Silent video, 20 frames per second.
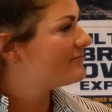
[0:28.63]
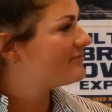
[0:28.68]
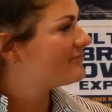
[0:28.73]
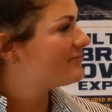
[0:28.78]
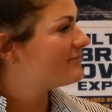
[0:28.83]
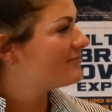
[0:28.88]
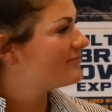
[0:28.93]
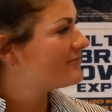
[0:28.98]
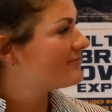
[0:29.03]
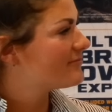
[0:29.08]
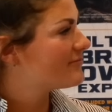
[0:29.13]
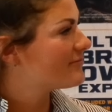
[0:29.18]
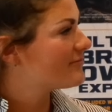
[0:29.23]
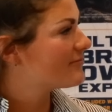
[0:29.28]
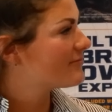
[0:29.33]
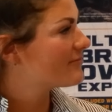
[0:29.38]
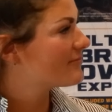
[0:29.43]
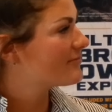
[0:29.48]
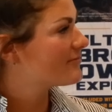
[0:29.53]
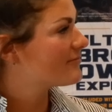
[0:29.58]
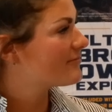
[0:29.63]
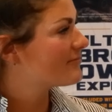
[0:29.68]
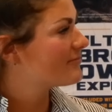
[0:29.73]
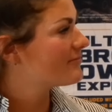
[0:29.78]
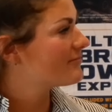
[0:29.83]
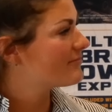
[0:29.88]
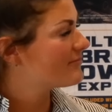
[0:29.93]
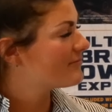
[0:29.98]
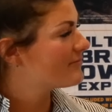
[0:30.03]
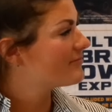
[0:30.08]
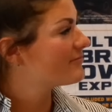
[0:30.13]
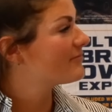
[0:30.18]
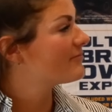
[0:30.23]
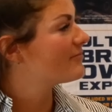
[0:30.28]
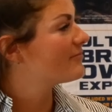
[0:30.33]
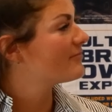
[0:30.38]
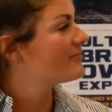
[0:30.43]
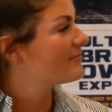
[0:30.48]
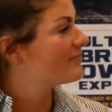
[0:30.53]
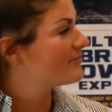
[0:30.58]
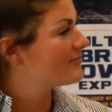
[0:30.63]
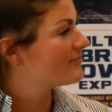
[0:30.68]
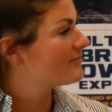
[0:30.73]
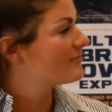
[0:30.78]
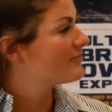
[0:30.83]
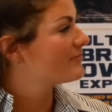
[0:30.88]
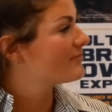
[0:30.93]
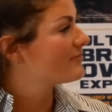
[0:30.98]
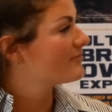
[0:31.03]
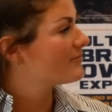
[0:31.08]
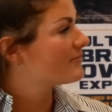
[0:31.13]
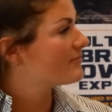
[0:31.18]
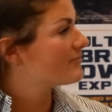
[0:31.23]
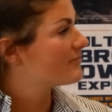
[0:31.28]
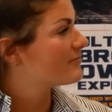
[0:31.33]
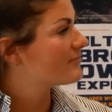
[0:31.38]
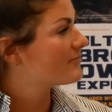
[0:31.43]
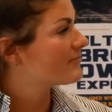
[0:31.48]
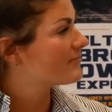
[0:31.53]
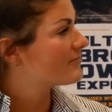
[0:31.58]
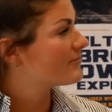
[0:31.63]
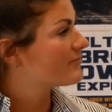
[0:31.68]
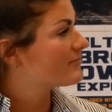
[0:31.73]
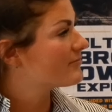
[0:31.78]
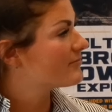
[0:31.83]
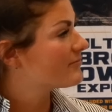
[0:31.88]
(not speaking)